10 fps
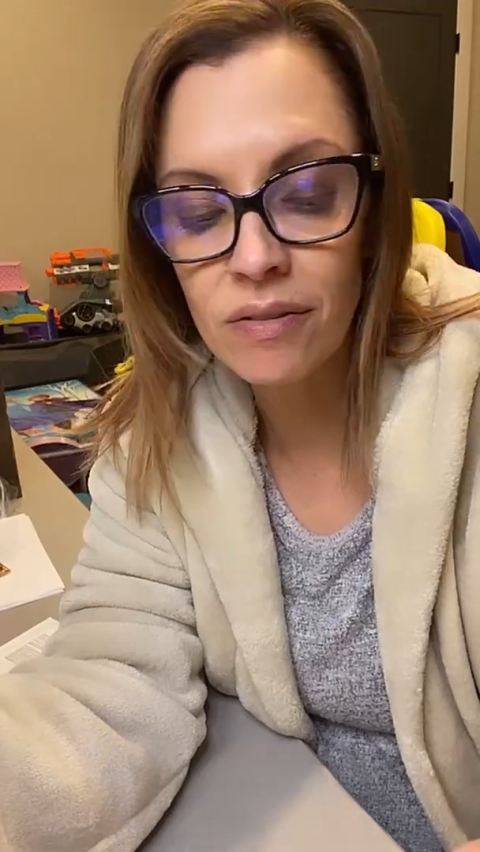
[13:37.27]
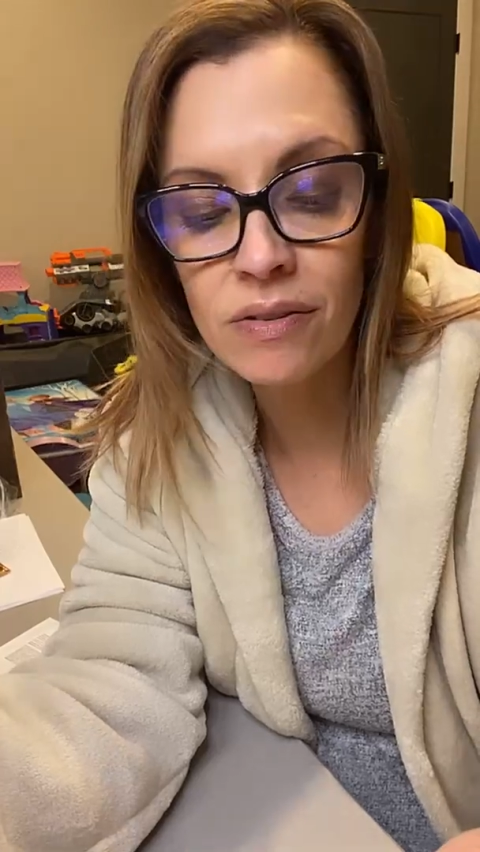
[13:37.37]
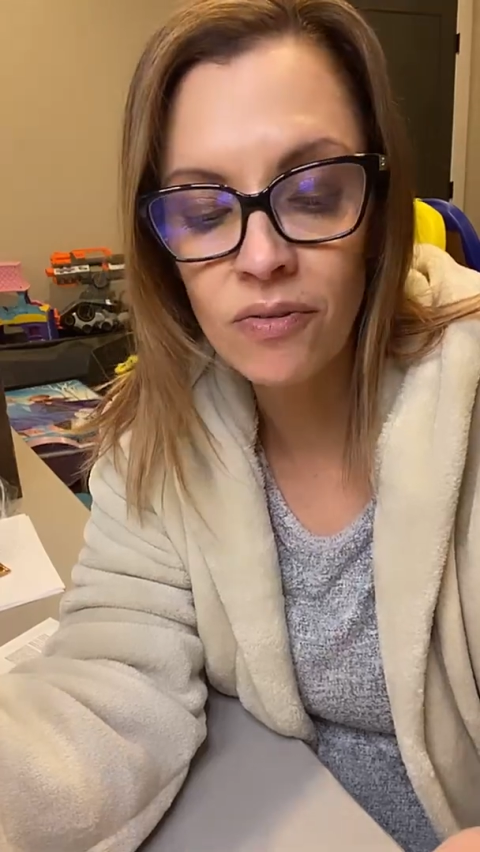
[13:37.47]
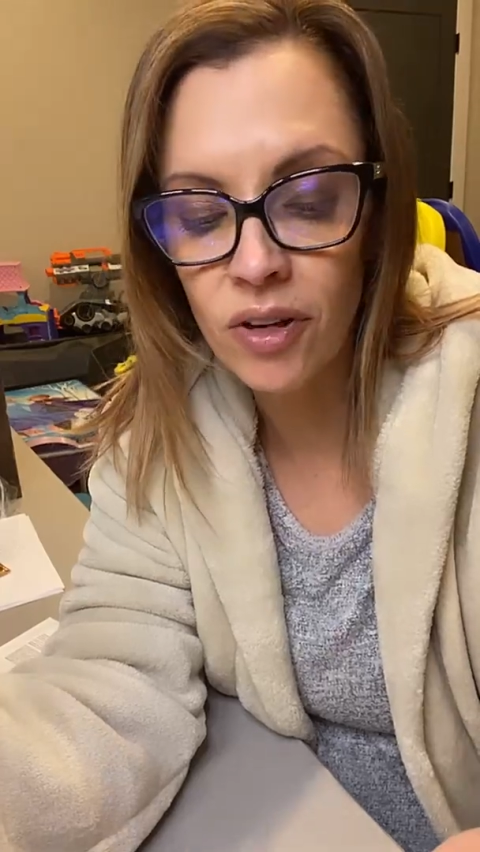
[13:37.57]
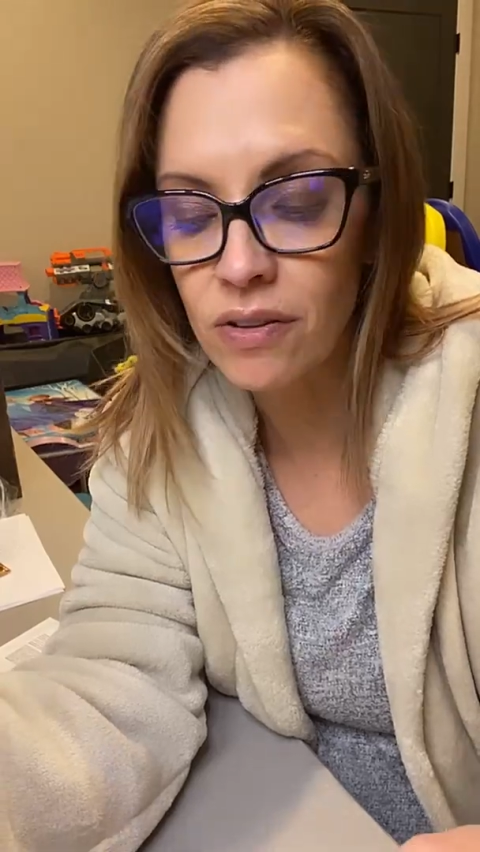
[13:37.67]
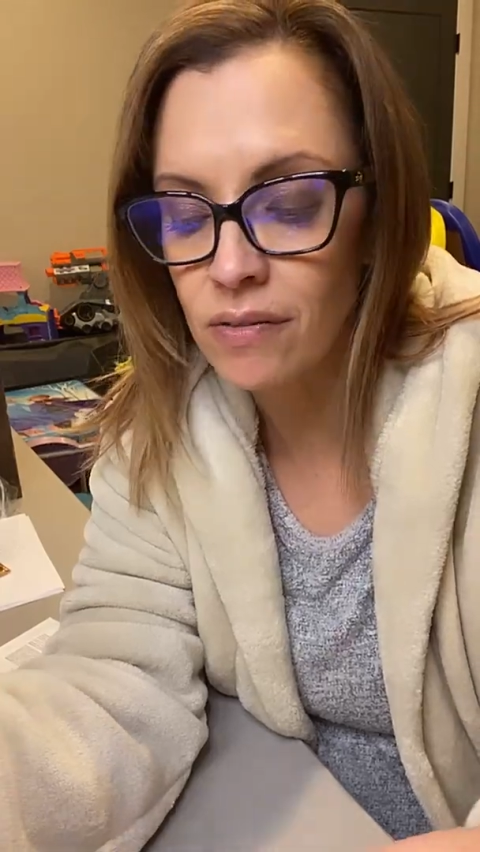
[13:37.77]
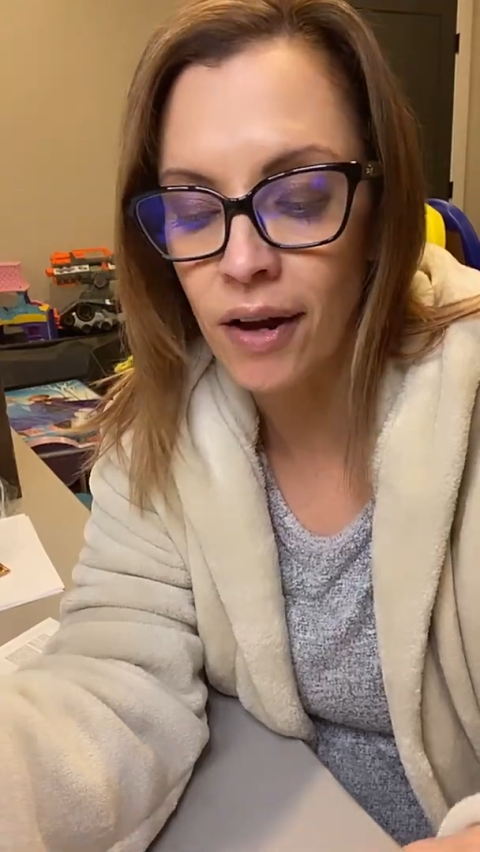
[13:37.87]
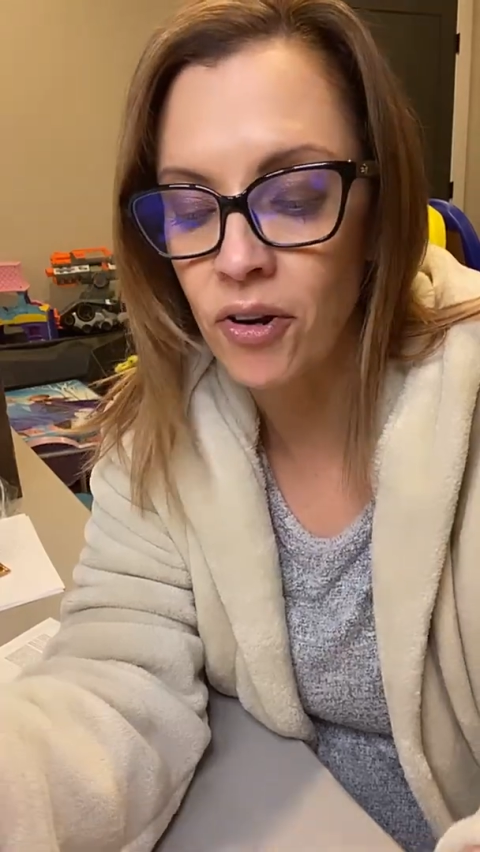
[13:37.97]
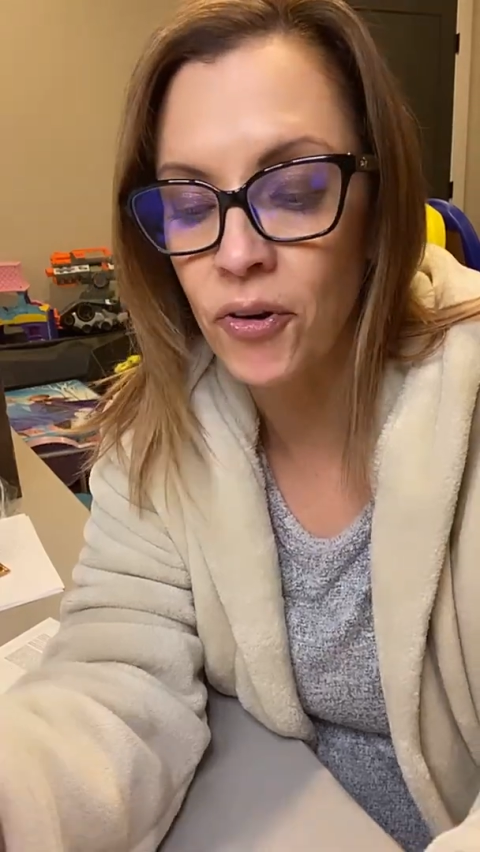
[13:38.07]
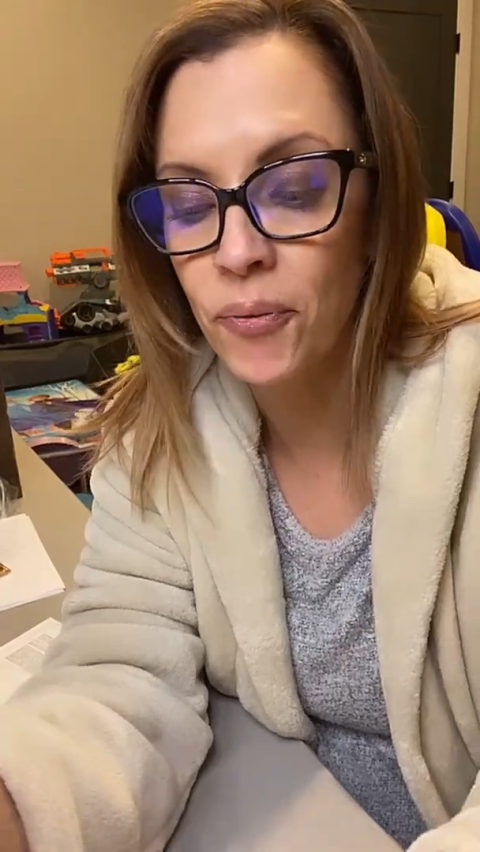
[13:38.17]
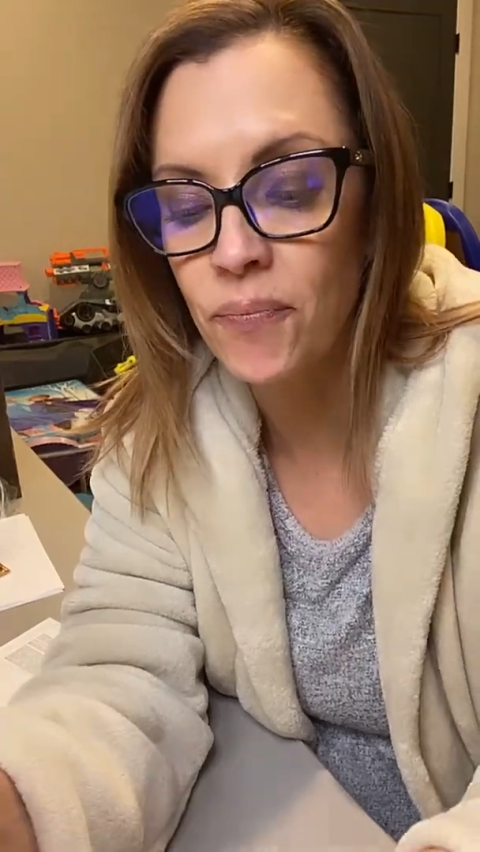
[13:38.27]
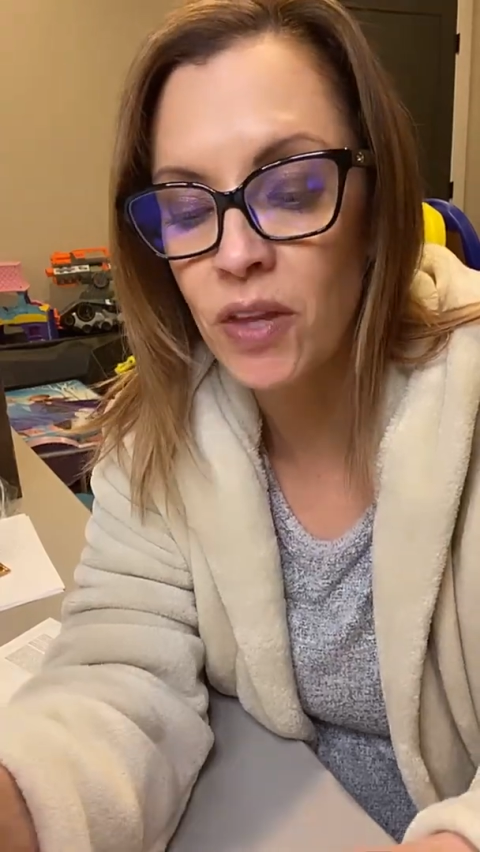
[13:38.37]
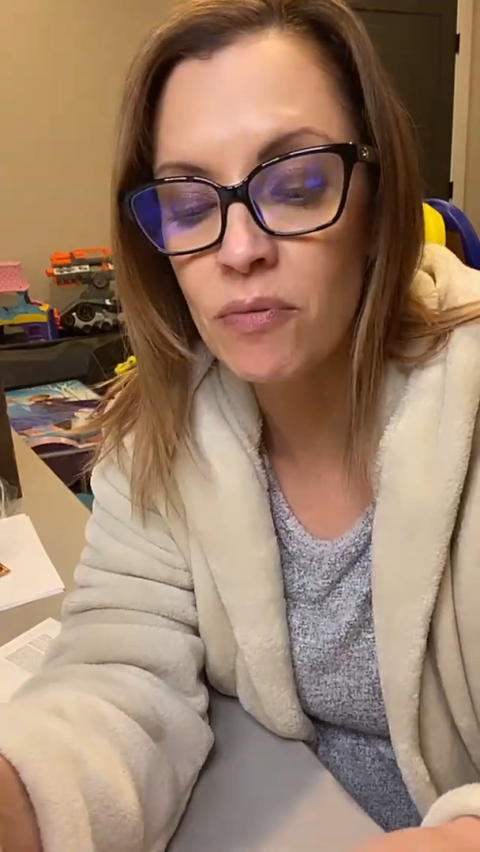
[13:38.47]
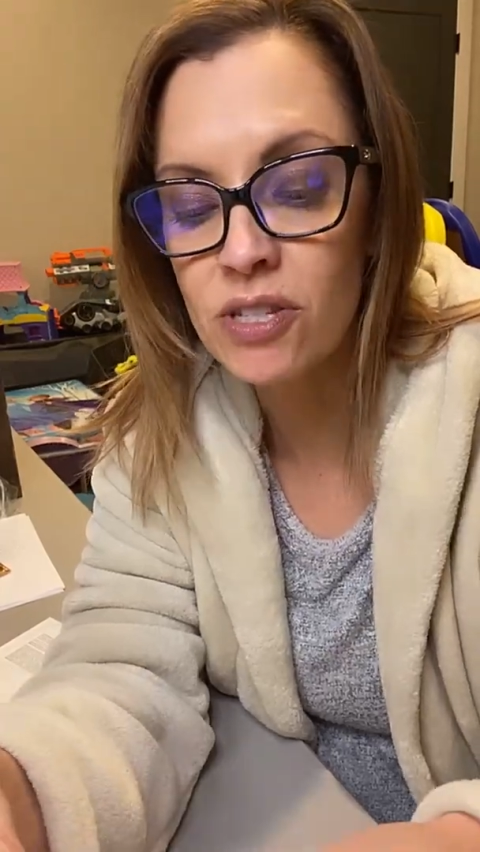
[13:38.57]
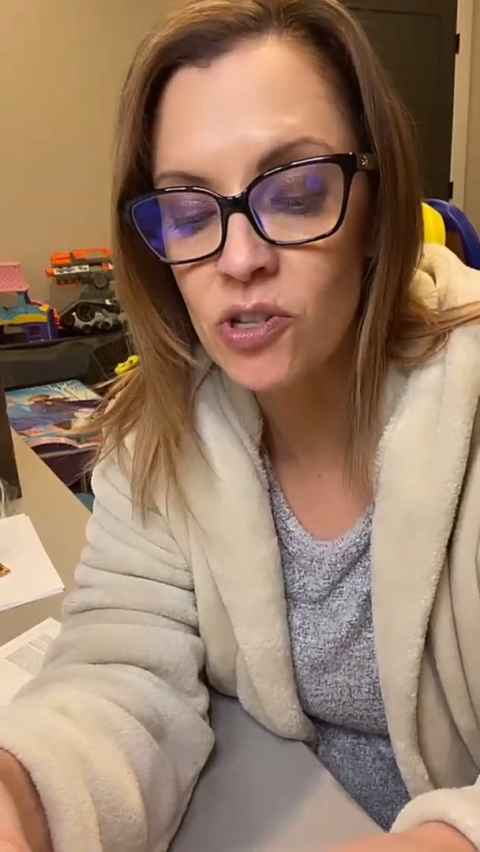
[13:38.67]
It felt, I don't know, it
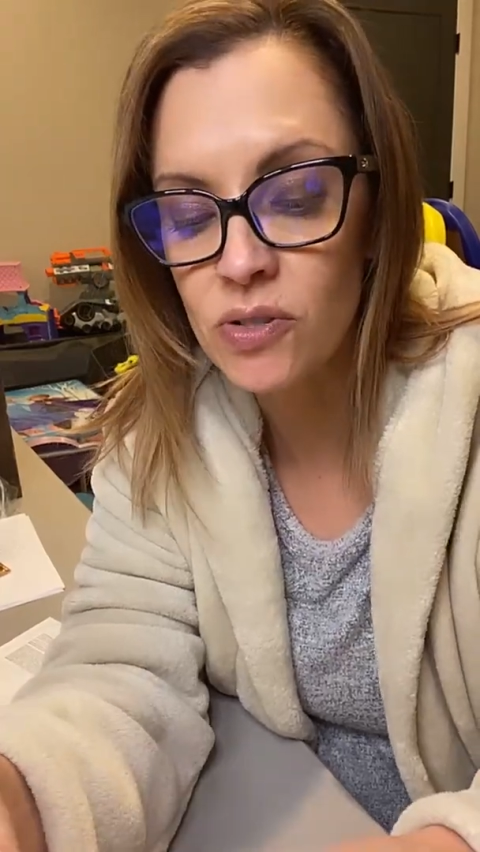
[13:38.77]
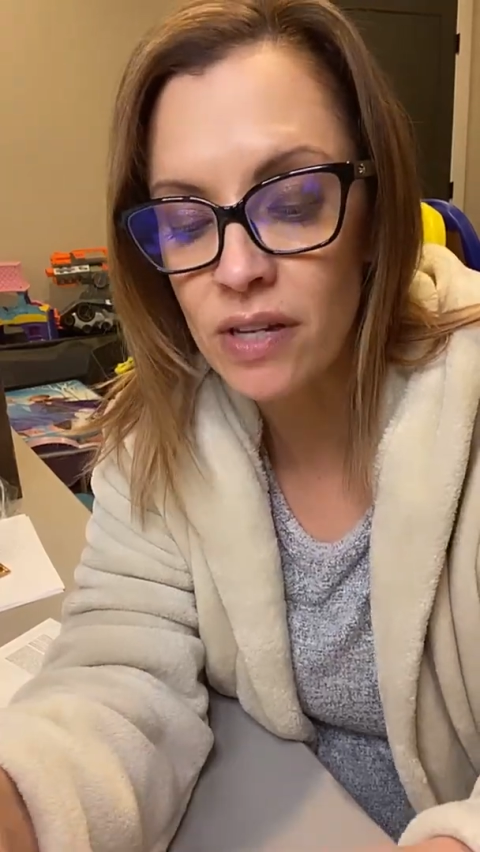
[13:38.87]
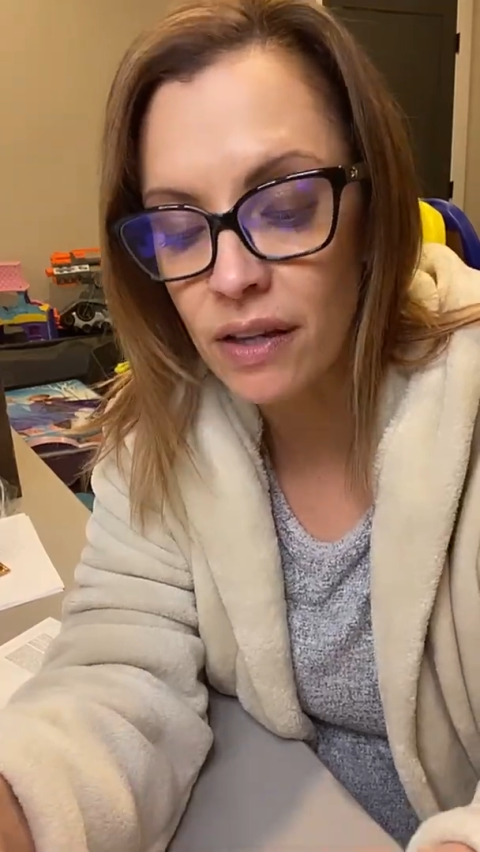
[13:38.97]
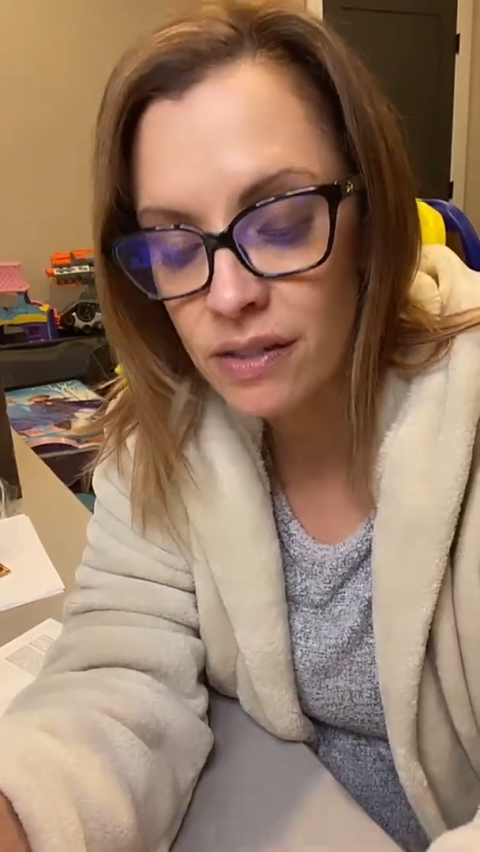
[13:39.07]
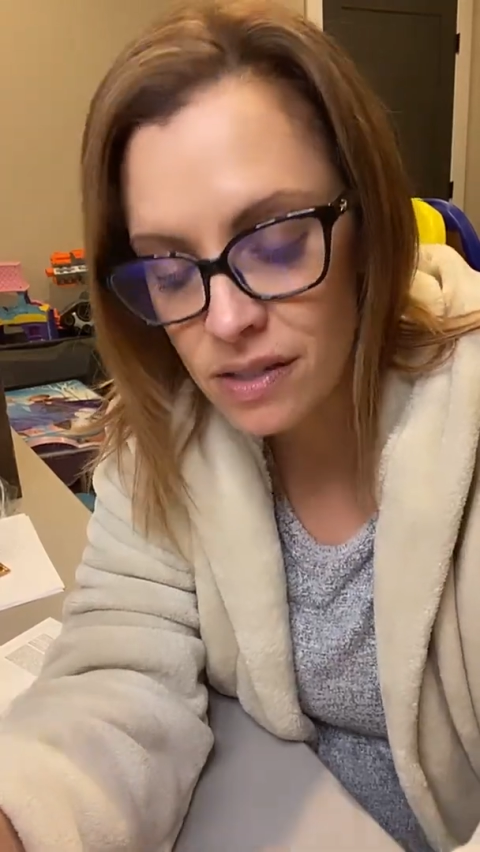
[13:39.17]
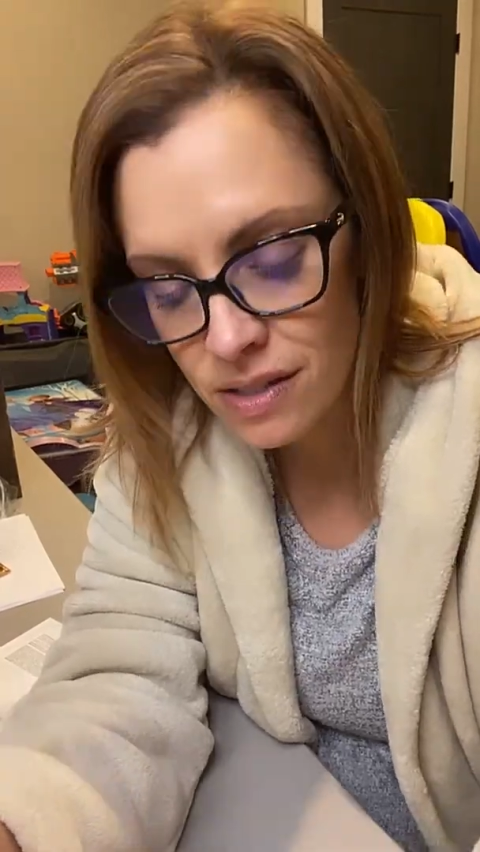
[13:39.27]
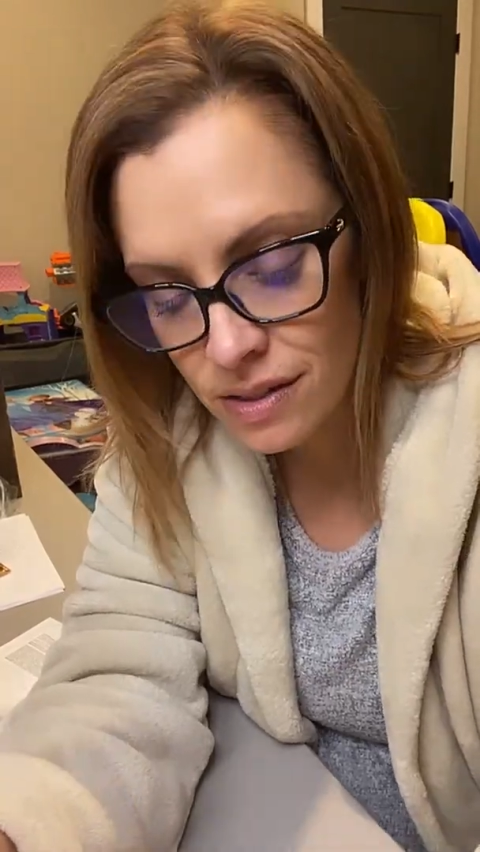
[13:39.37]
was 2 seconds.